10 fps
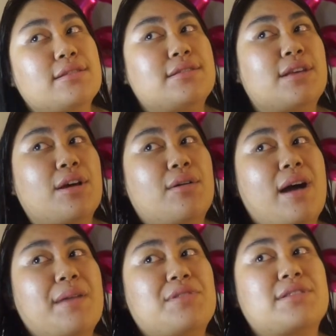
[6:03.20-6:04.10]
so
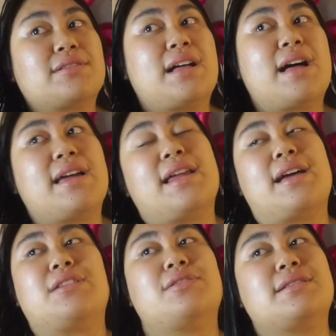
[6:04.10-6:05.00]
I'm just glad
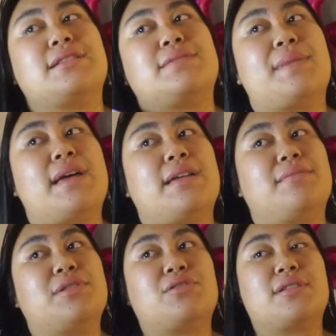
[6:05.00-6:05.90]
I just
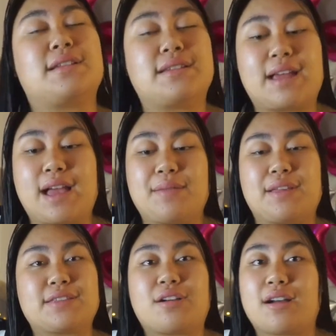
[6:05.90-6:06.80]
spent majority of the time
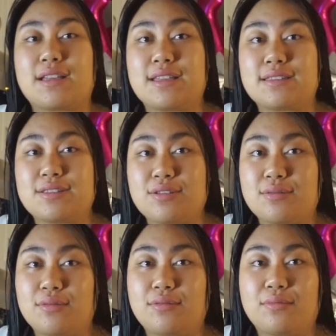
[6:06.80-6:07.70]
like talking
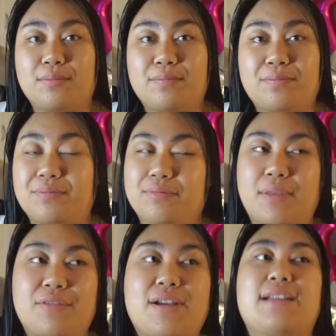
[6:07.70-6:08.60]
to
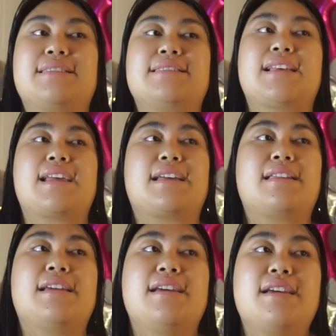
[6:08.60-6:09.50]
my friends and
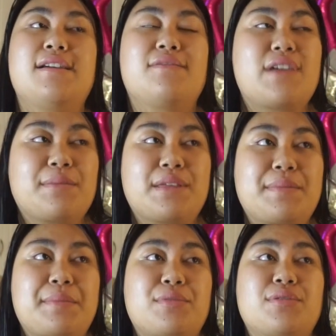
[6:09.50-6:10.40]
family
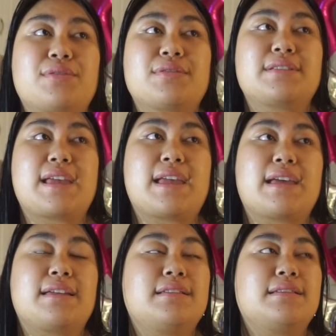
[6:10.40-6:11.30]
members
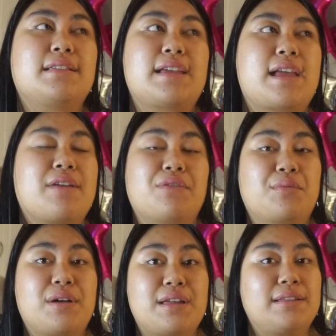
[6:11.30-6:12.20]
and like
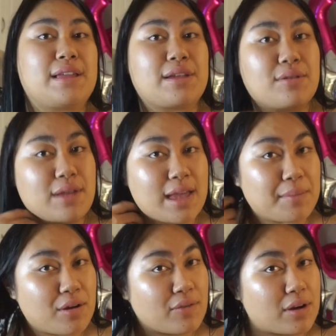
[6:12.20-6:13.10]
everyone like who
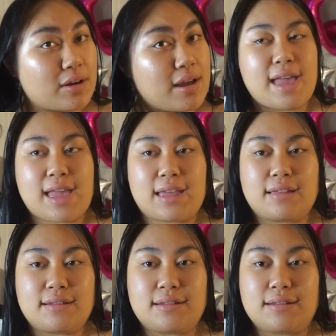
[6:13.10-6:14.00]
came over
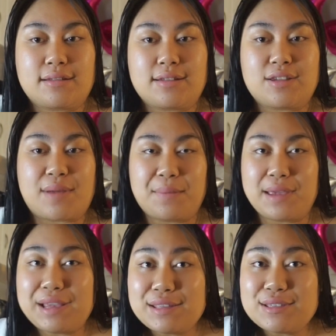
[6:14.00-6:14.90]
and you might
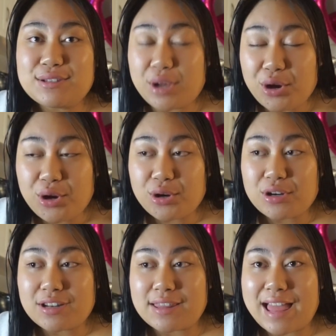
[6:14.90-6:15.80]
be
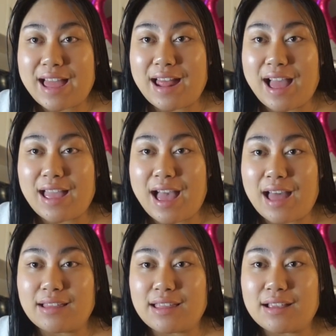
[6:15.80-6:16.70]
concerned that I
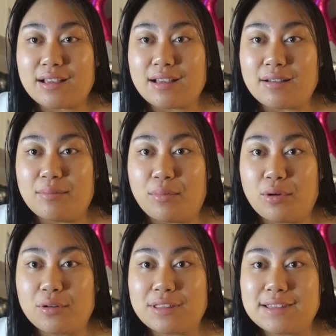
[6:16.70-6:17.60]
had like
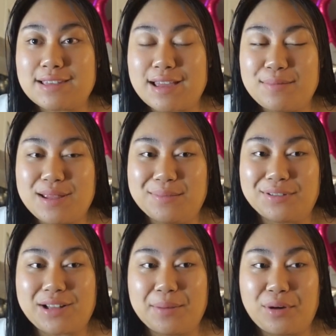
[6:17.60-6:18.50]
more than 10
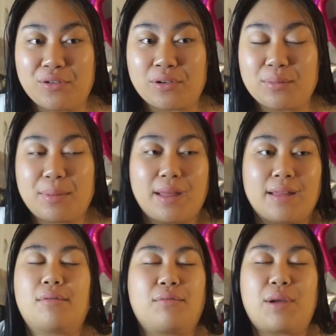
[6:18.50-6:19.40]
people come over,
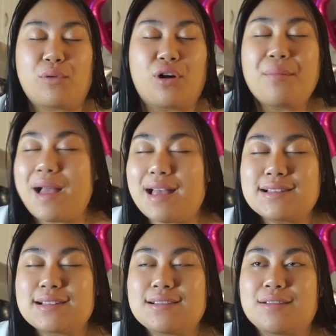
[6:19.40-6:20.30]
but we wore
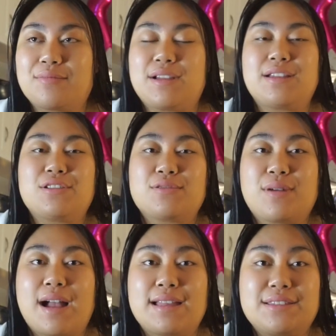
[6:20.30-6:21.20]
masks. We
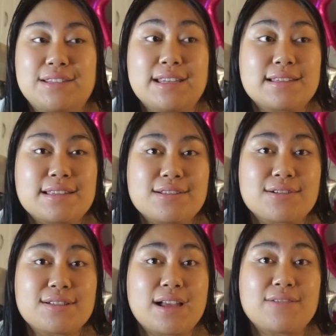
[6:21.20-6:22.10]
tried to distance
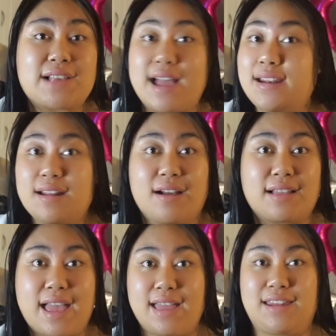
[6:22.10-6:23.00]
ourselves. I didn't
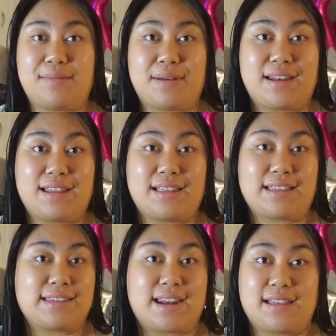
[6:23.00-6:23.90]
hug anybody
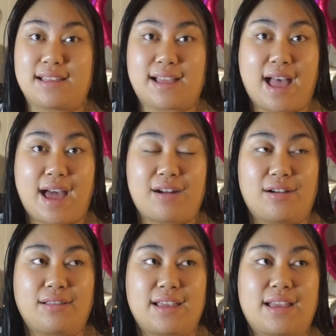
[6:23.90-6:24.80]
like today, like at
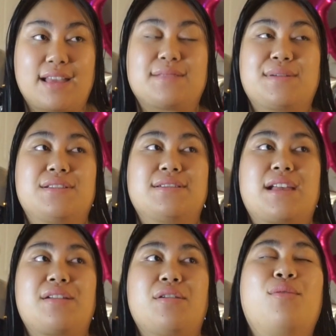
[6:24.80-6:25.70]
all, like as much as
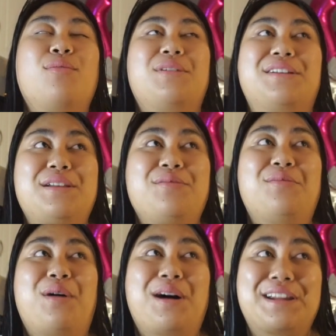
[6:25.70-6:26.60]
I really
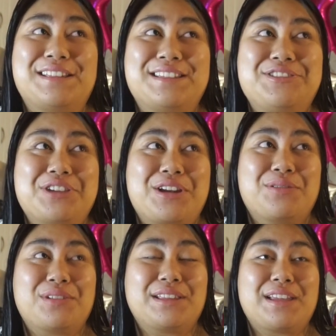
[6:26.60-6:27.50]
wanted to
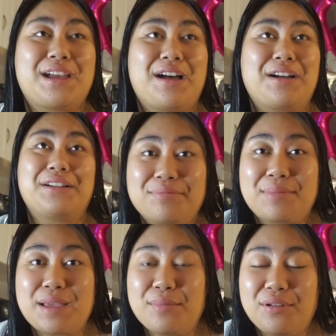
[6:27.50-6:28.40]
genuinely hug
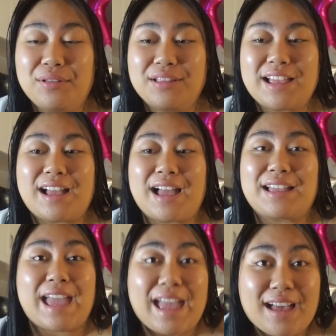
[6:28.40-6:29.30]
people, like I
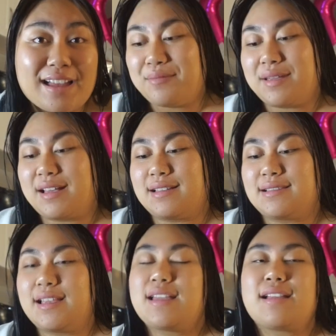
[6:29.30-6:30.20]
can't
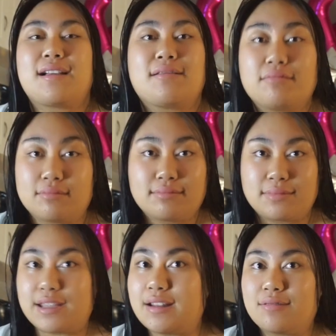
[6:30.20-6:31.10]
because like,
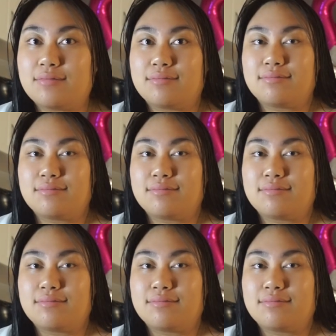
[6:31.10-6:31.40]
you know,